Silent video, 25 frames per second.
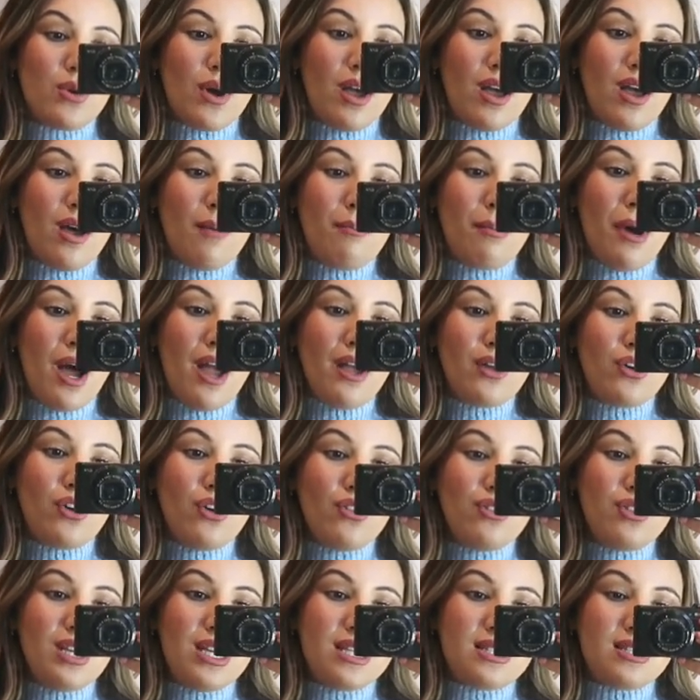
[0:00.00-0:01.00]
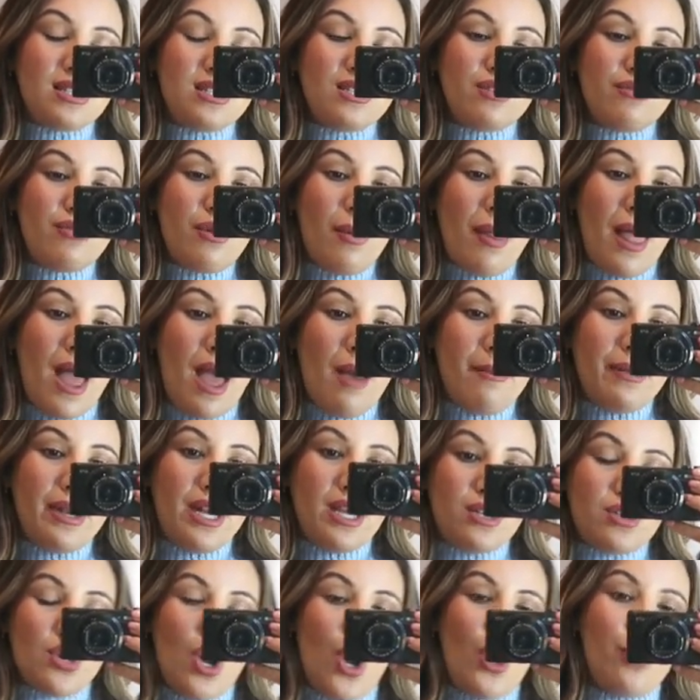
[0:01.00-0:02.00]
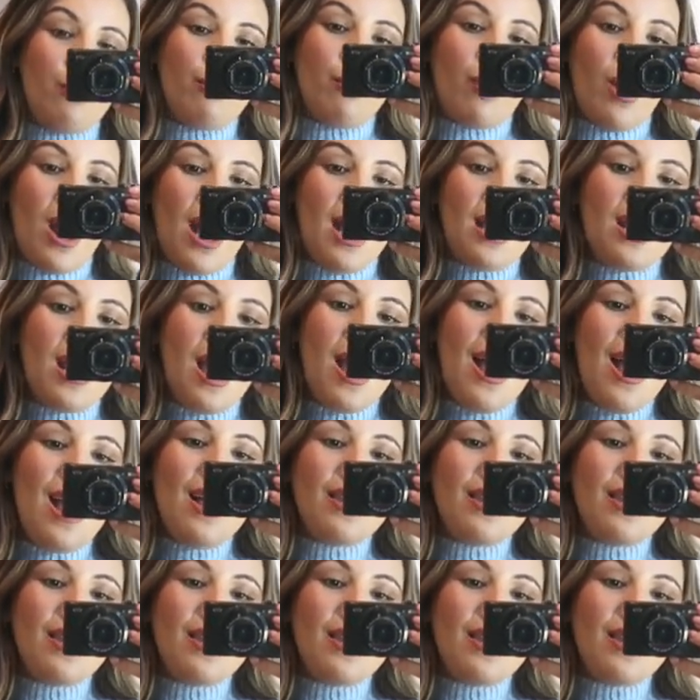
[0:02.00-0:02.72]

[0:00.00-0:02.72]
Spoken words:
But I got these are from the M&S own brand.